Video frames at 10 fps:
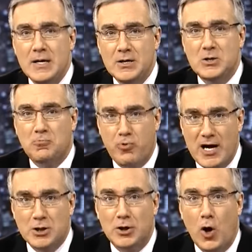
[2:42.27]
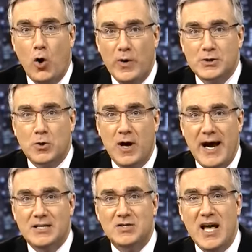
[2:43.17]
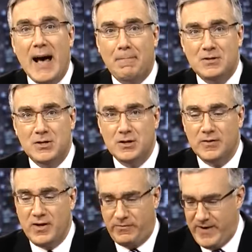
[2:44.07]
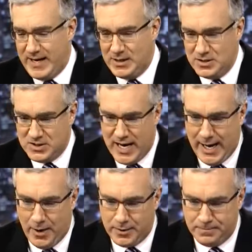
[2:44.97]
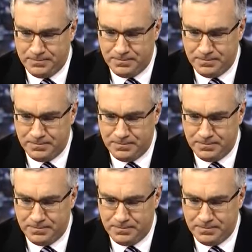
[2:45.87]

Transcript: suppression always creates the opposite of the effect desired.